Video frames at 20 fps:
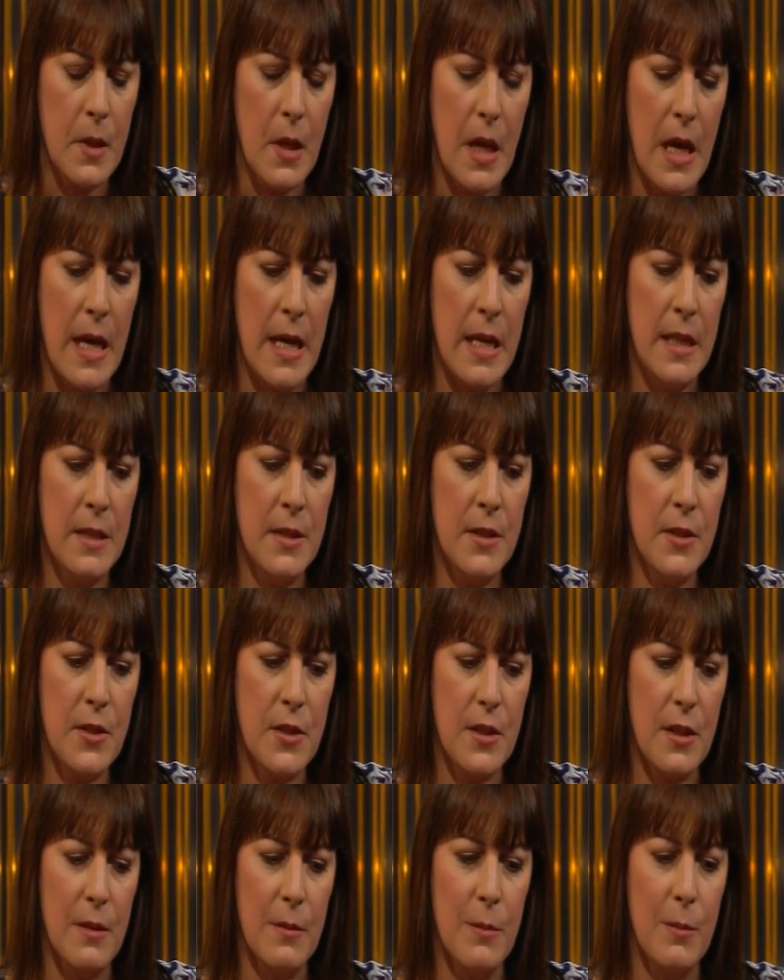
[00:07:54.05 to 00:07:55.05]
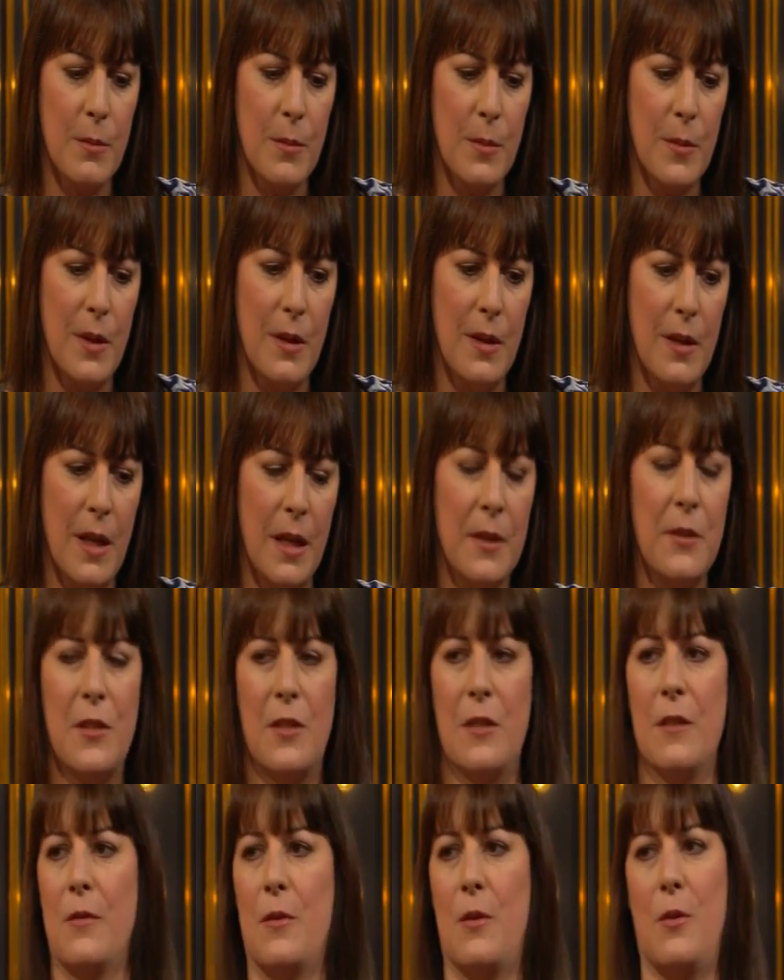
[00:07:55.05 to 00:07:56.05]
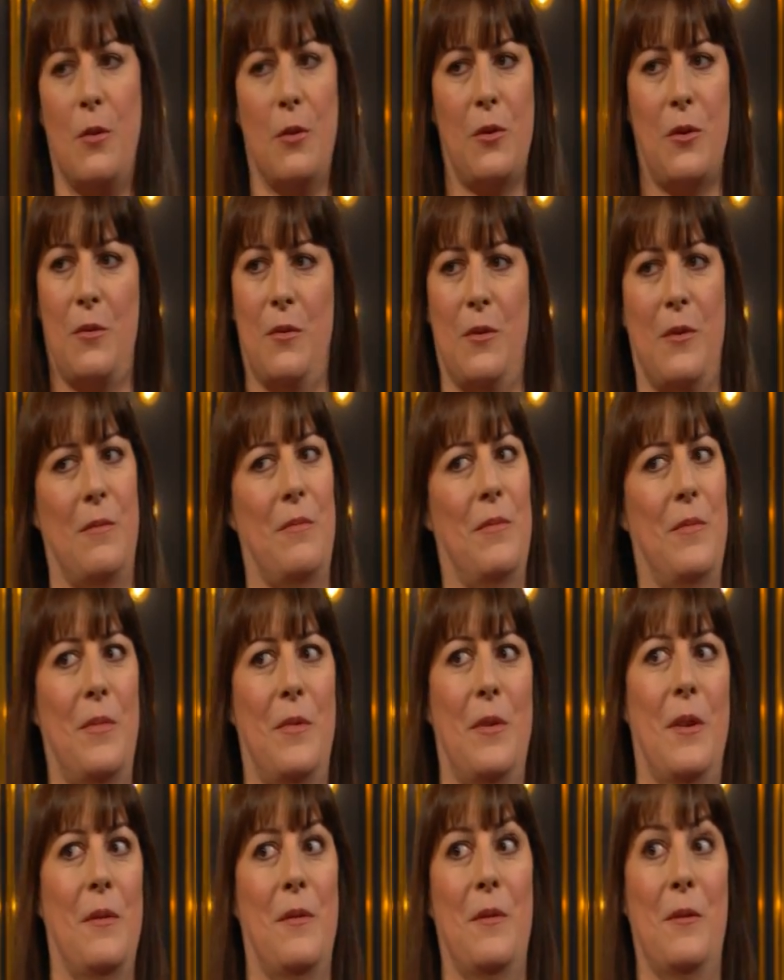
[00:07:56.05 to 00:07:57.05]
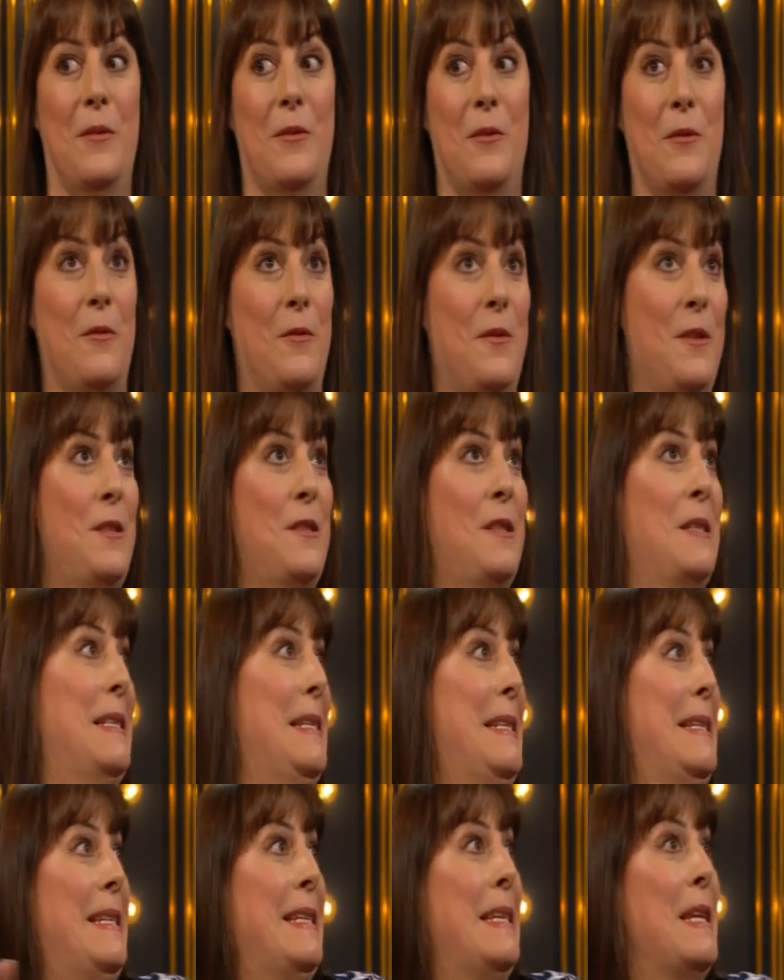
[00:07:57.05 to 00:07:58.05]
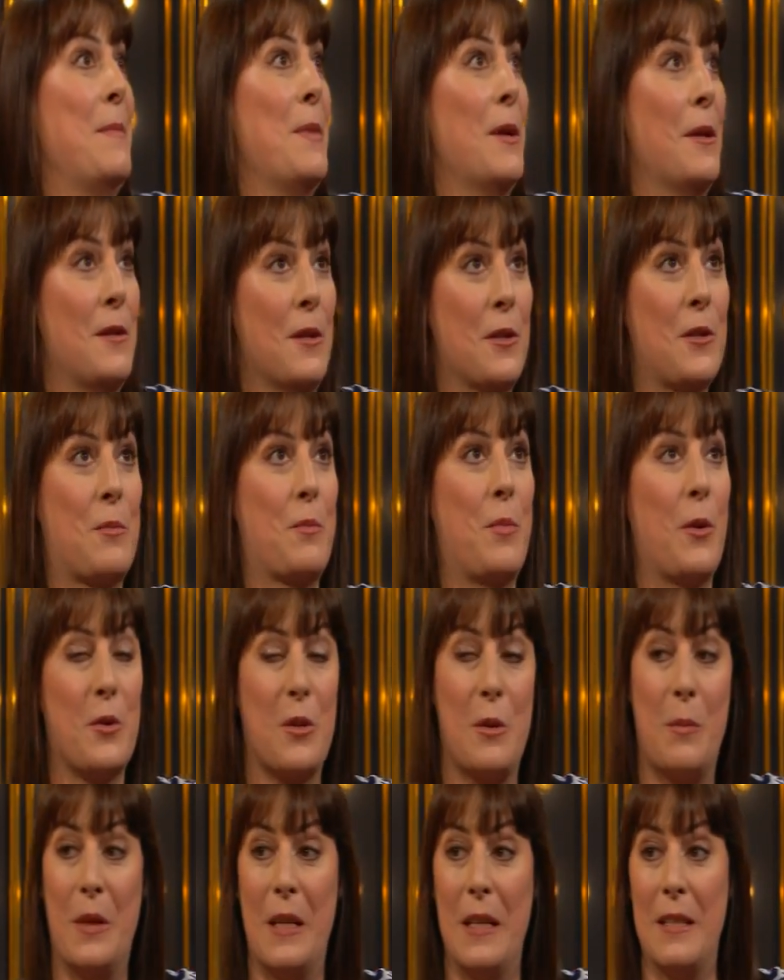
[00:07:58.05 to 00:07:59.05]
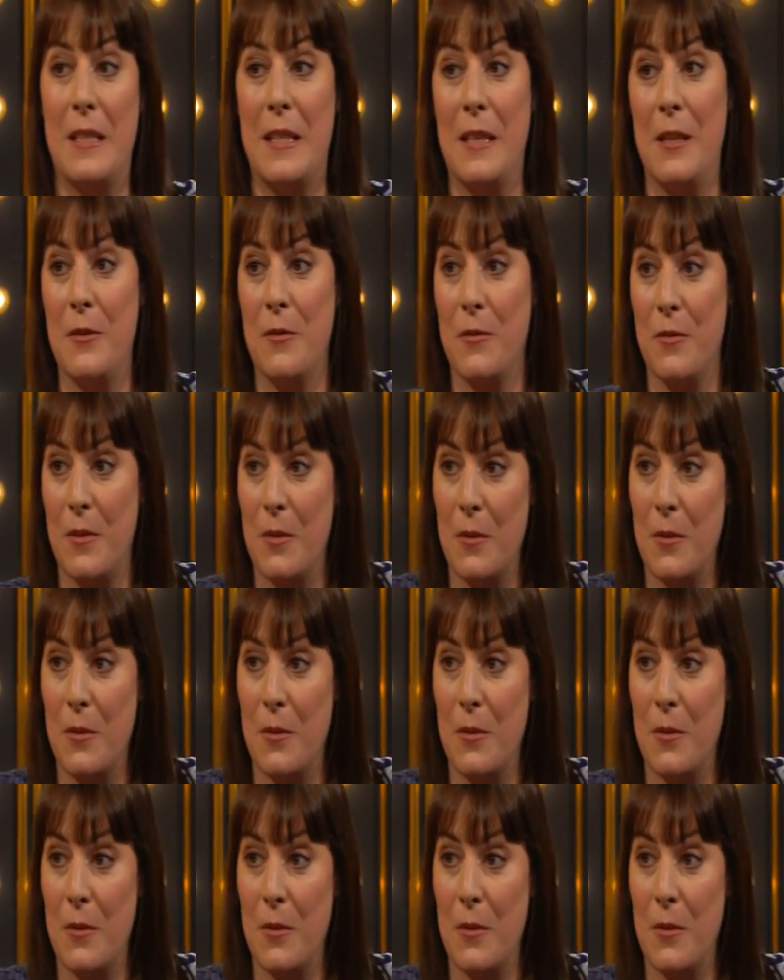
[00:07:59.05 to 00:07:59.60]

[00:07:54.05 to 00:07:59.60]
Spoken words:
and London, of course, was sort of this limitless possibility of